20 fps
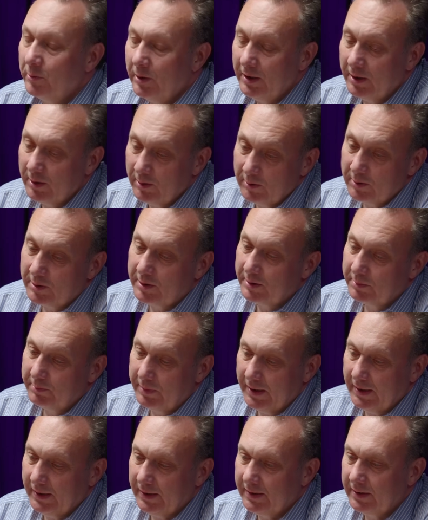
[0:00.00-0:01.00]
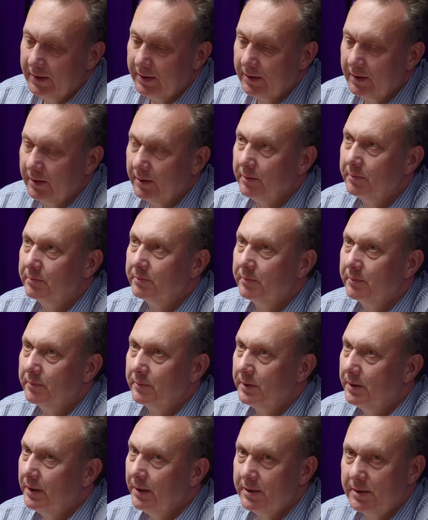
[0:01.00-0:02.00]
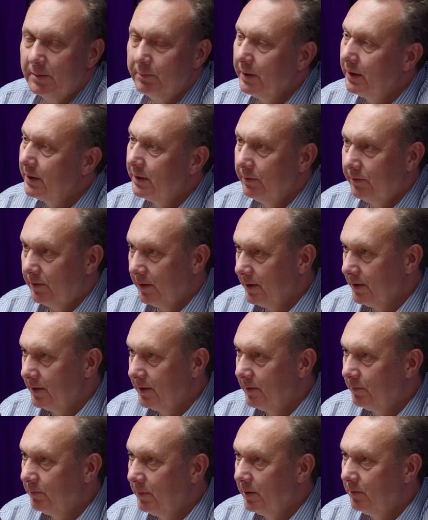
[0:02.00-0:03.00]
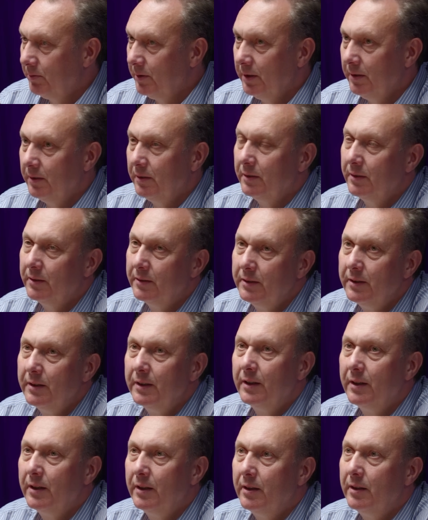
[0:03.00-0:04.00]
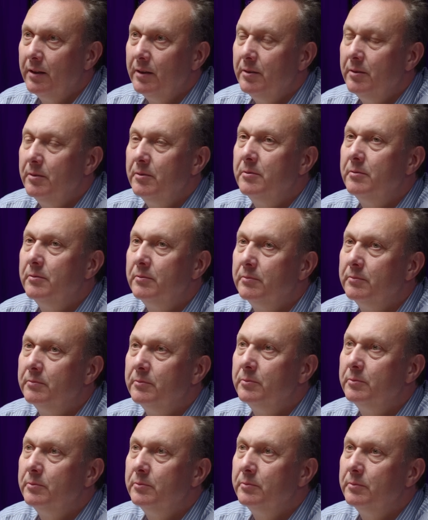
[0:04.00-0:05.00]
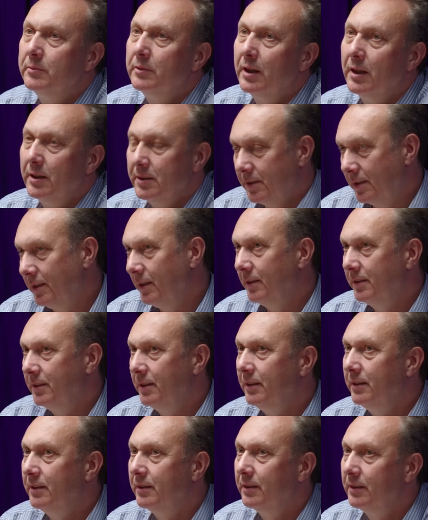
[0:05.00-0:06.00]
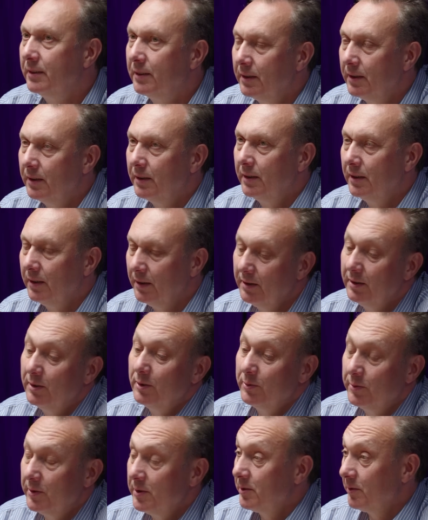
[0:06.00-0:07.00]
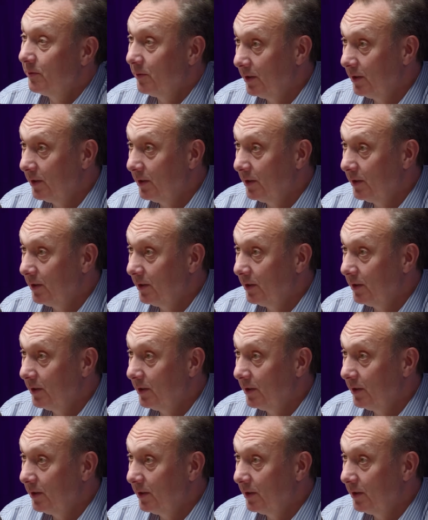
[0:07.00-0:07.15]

I look back, there is a big difference between how I started in the office of the